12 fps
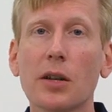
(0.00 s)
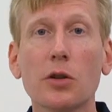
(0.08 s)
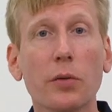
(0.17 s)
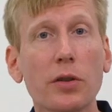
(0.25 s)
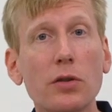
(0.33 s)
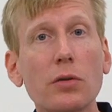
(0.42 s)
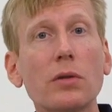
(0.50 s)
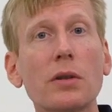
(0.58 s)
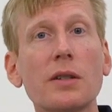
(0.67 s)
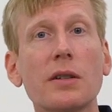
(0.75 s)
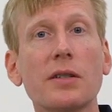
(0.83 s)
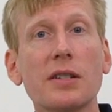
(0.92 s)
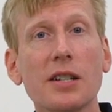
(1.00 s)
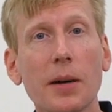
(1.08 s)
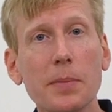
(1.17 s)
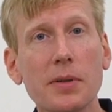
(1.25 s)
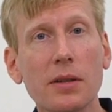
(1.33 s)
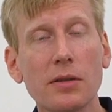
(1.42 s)
So if the two goods are
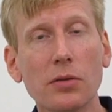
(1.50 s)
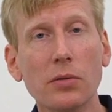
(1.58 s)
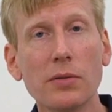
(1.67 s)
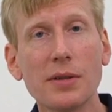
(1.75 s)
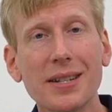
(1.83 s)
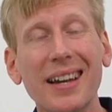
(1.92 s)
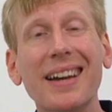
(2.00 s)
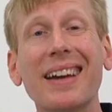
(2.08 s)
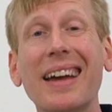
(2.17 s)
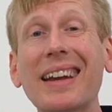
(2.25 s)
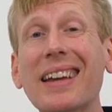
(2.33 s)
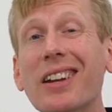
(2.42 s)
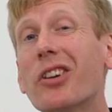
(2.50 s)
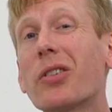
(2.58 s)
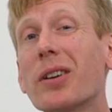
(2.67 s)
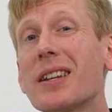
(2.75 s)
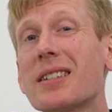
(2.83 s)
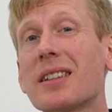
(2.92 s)
substitutes, an
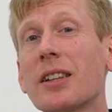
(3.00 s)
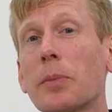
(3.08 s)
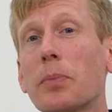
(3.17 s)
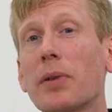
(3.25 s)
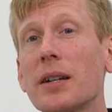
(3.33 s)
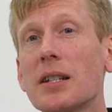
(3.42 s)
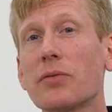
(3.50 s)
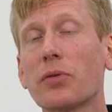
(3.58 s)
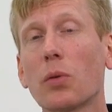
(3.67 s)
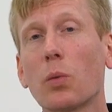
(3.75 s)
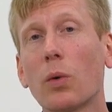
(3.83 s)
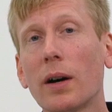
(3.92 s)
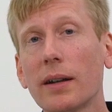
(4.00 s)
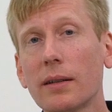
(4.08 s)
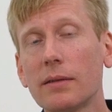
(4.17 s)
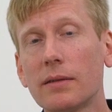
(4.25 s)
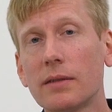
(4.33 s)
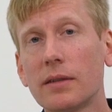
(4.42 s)
increase in the price for
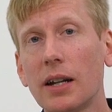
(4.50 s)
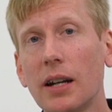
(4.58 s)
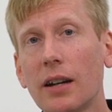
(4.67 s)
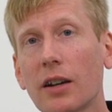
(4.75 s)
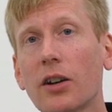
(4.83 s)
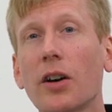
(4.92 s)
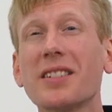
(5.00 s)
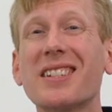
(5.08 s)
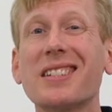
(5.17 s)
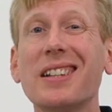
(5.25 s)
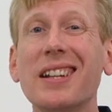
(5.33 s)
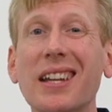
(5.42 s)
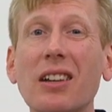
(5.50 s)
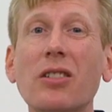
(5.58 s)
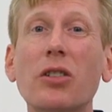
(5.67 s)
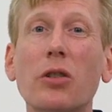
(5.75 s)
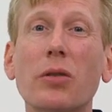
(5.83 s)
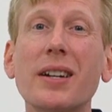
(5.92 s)
one causes an
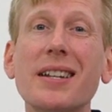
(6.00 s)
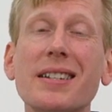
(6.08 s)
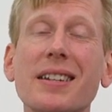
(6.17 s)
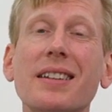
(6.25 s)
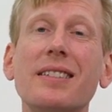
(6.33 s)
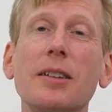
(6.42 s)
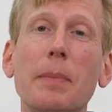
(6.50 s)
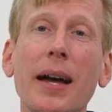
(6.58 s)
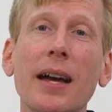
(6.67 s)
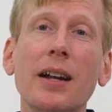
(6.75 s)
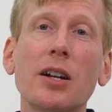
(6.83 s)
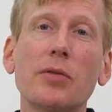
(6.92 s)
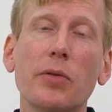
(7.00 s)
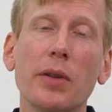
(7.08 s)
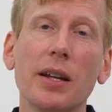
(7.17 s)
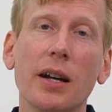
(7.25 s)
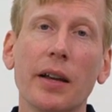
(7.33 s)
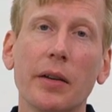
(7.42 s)
increase in demand for
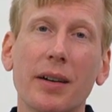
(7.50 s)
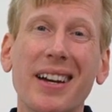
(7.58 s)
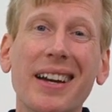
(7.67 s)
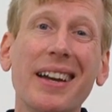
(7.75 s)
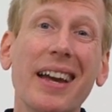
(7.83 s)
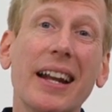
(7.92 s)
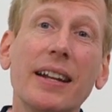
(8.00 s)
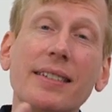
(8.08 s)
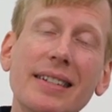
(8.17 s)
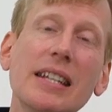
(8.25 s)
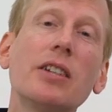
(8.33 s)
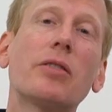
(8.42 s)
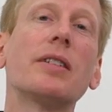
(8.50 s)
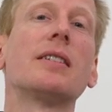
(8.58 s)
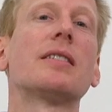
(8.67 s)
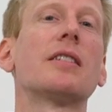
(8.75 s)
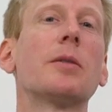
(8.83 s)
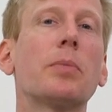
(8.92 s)
the other, and a
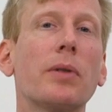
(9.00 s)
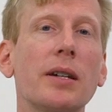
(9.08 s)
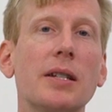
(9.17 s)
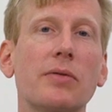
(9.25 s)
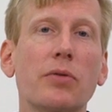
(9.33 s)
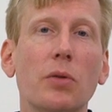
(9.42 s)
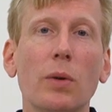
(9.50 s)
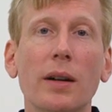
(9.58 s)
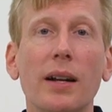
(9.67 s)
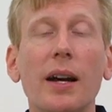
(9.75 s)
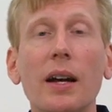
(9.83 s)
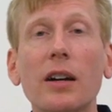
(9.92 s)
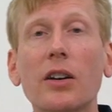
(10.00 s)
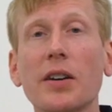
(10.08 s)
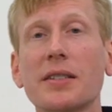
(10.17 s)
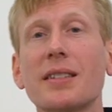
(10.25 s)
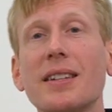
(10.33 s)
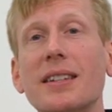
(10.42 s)
decrease in the price for one
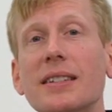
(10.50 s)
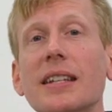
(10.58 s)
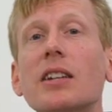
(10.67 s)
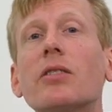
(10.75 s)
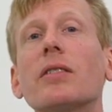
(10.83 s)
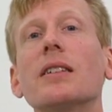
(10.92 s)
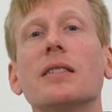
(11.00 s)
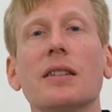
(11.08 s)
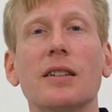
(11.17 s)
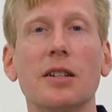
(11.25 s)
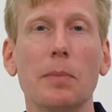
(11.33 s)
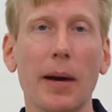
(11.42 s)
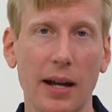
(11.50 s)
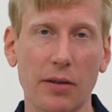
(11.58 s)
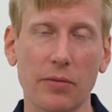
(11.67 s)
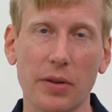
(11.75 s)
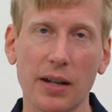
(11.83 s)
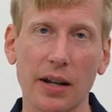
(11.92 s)
causes a decrease in
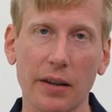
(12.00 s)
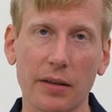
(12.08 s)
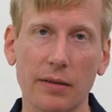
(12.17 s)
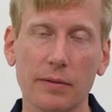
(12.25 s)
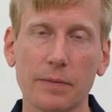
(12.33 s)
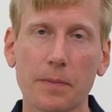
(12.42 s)
demand for the other.